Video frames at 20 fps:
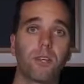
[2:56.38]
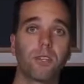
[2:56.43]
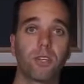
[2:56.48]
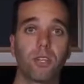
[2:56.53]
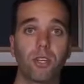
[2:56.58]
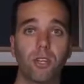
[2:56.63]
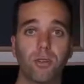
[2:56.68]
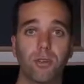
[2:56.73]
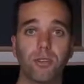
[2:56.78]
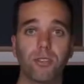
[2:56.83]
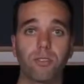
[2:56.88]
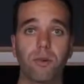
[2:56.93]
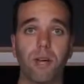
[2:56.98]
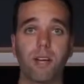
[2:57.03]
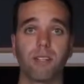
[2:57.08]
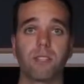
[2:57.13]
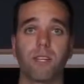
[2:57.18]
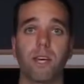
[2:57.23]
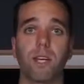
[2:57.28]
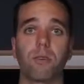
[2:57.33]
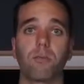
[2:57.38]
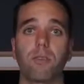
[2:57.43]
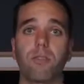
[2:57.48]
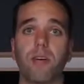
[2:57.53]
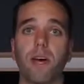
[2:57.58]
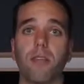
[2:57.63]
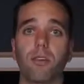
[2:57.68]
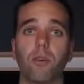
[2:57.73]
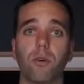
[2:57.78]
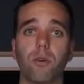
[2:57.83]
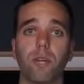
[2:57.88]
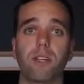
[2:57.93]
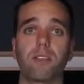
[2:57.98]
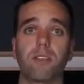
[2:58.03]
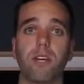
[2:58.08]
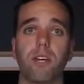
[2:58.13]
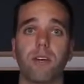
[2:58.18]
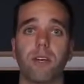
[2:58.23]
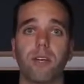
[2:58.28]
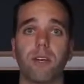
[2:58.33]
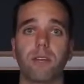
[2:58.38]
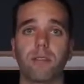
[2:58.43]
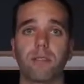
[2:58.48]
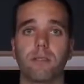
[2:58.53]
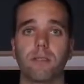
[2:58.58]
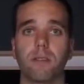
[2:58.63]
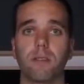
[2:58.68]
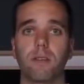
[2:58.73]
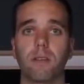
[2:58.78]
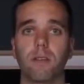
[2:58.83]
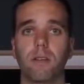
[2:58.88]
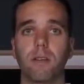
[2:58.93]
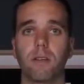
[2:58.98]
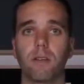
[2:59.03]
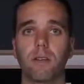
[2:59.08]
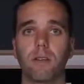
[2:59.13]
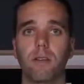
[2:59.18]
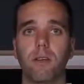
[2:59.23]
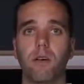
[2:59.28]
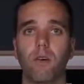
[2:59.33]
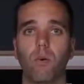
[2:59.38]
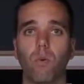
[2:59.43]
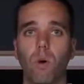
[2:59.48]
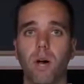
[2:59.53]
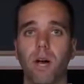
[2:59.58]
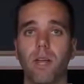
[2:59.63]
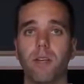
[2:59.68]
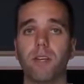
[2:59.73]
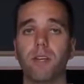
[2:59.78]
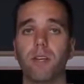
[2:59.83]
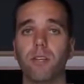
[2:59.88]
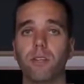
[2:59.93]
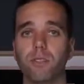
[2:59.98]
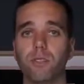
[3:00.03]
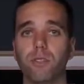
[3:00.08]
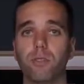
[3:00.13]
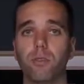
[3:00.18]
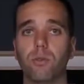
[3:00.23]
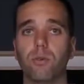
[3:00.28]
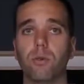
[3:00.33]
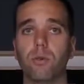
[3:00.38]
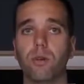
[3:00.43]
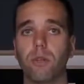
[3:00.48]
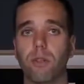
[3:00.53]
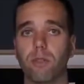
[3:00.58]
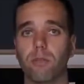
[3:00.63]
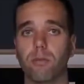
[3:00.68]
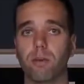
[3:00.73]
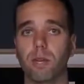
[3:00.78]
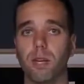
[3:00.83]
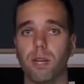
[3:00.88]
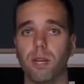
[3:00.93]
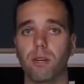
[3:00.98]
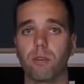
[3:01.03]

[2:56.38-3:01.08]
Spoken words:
to cue the scratch sound without the audience hearing it. 1, 2, 3,